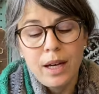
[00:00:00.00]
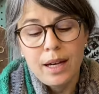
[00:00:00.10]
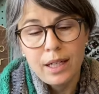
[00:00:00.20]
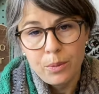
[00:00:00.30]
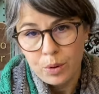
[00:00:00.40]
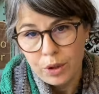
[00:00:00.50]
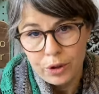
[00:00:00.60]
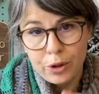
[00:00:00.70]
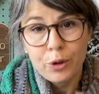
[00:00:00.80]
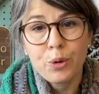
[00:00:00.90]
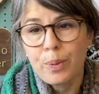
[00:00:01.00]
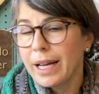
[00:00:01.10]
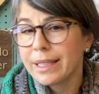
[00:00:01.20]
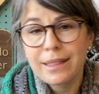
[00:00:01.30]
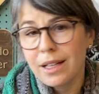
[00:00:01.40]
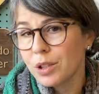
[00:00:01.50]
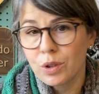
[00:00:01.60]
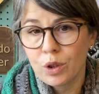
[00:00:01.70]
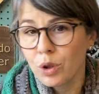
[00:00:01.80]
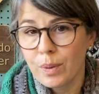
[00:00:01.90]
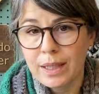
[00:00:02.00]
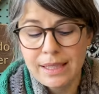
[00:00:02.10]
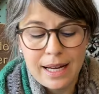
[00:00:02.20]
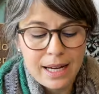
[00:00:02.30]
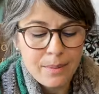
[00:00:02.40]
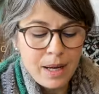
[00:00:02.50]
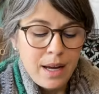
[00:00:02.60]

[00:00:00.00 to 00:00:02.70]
an embroidered hoop. I did not use a hoop this time.